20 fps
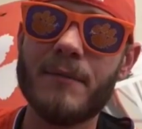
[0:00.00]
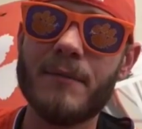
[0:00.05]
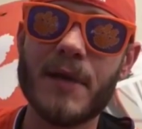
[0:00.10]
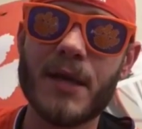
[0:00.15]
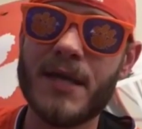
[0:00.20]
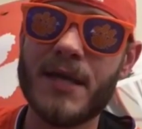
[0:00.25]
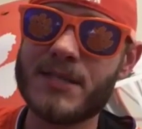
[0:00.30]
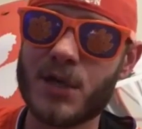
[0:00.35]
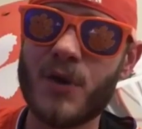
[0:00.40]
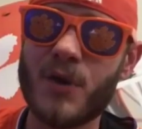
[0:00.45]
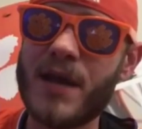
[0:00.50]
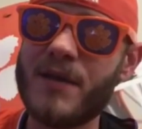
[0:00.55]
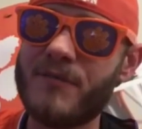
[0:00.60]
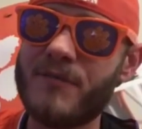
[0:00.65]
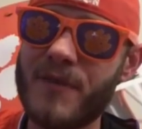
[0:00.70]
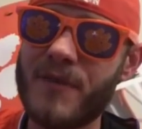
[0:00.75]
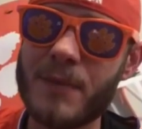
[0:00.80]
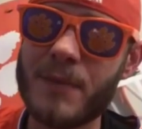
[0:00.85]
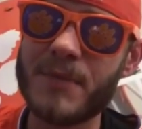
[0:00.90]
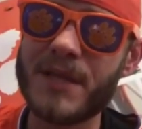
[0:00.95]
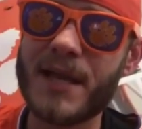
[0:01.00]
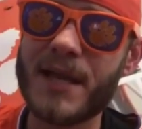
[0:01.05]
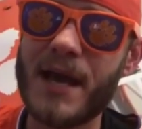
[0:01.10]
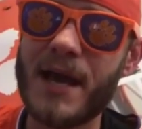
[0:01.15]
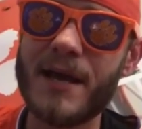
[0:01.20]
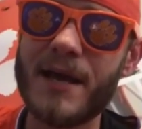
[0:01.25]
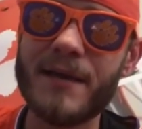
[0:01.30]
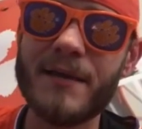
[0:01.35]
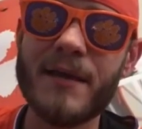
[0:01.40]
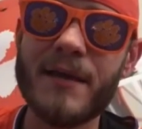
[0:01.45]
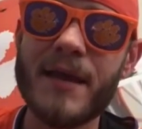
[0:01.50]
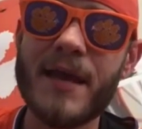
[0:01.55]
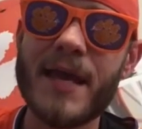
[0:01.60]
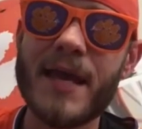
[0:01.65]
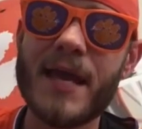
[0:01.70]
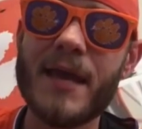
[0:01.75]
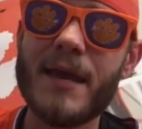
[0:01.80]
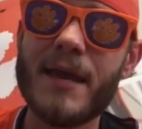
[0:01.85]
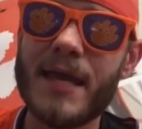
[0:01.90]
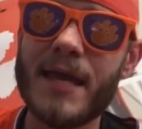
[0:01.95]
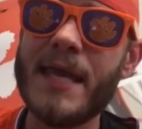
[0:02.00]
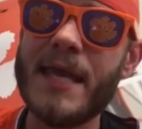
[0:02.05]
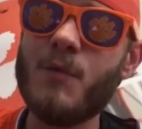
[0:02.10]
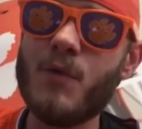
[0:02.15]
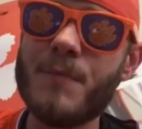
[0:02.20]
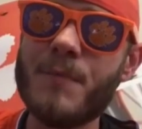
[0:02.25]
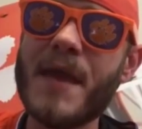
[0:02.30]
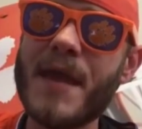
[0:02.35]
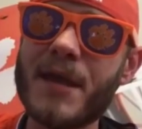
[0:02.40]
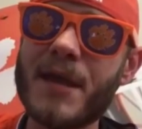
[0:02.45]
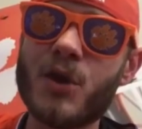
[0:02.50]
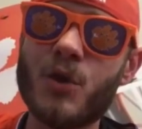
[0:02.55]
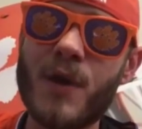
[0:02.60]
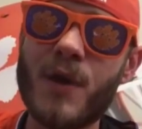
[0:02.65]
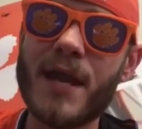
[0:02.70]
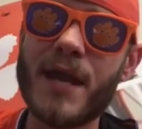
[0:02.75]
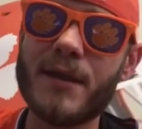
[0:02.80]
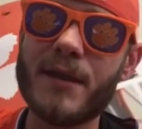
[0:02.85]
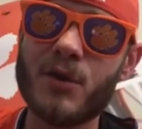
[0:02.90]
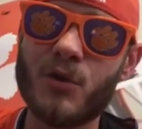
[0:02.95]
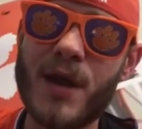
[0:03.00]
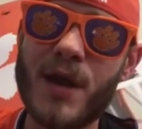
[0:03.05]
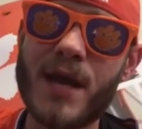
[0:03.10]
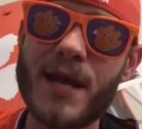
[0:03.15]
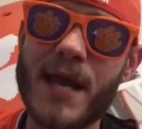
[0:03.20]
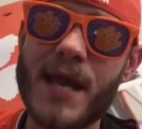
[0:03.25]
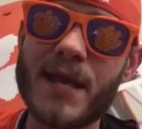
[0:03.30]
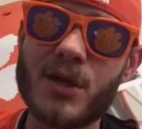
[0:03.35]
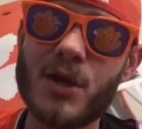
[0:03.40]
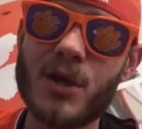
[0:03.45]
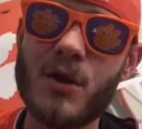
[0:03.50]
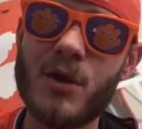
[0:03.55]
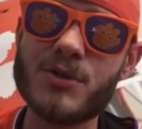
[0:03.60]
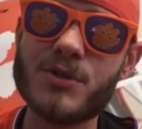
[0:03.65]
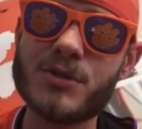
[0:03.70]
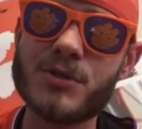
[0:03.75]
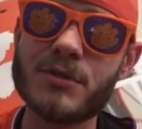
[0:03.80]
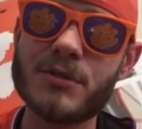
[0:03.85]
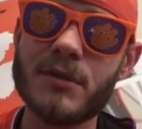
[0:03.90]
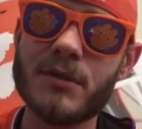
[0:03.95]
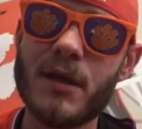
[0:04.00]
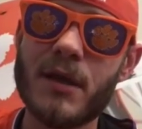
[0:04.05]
He's a great family guy. He would make a great, great head coach.